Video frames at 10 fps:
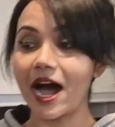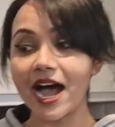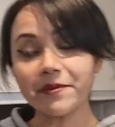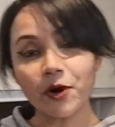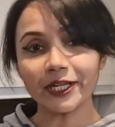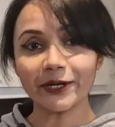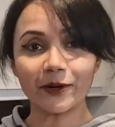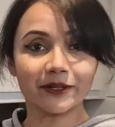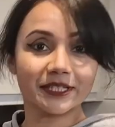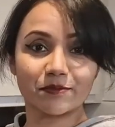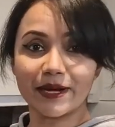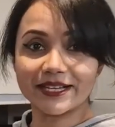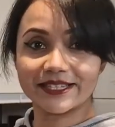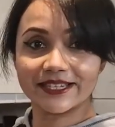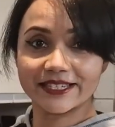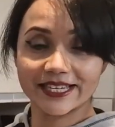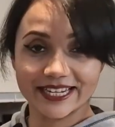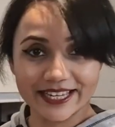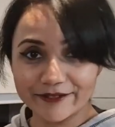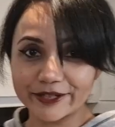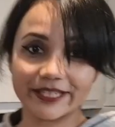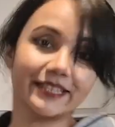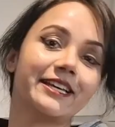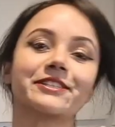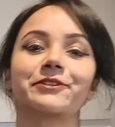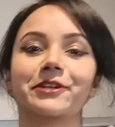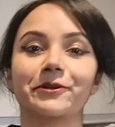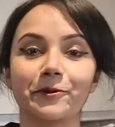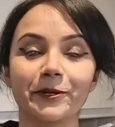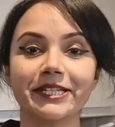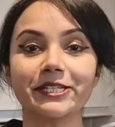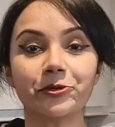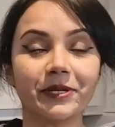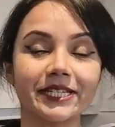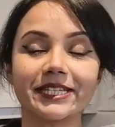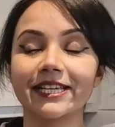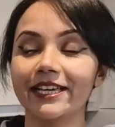eyeballing all the spices and everything that's gonna go into it.